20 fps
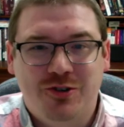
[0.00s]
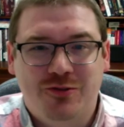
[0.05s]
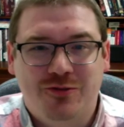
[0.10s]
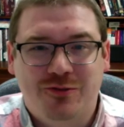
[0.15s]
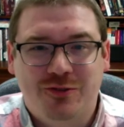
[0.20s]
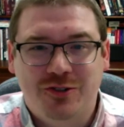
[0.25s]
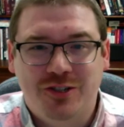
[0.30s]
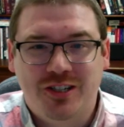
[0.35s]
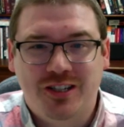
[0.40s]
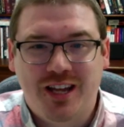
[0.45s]

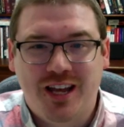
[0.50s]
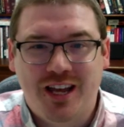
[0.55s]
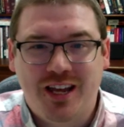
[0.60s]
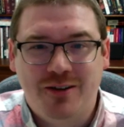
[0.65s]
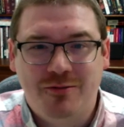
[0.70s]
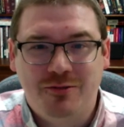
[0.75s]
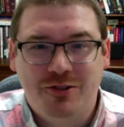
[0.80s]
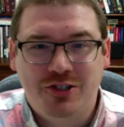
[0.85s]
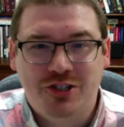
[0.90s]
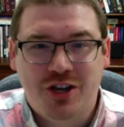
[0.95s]
for today,
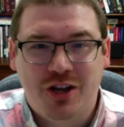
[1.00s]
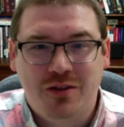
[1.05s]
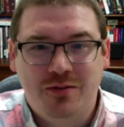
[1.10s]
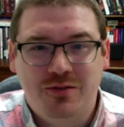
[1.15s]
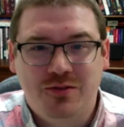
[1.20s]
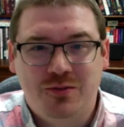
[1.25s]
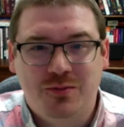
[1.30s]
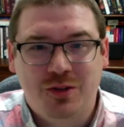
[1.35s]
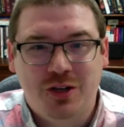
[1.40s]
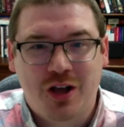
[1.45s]
which
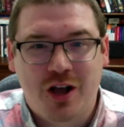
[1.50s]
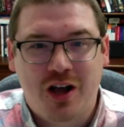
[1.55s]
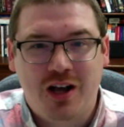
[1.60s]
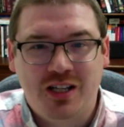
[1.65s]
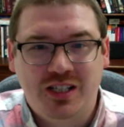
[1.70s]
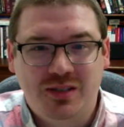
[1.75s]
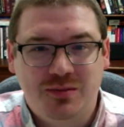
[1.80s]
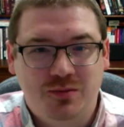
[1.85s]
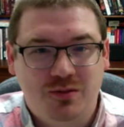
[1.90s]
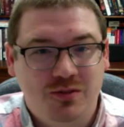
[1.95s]
comes from the
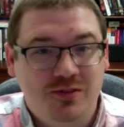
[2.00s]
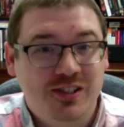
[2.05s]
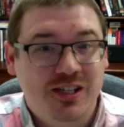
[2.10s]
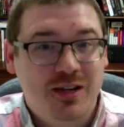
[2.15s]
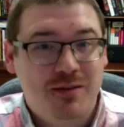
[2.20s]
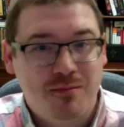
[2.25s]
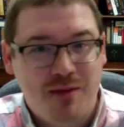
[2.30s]
Gospel of St.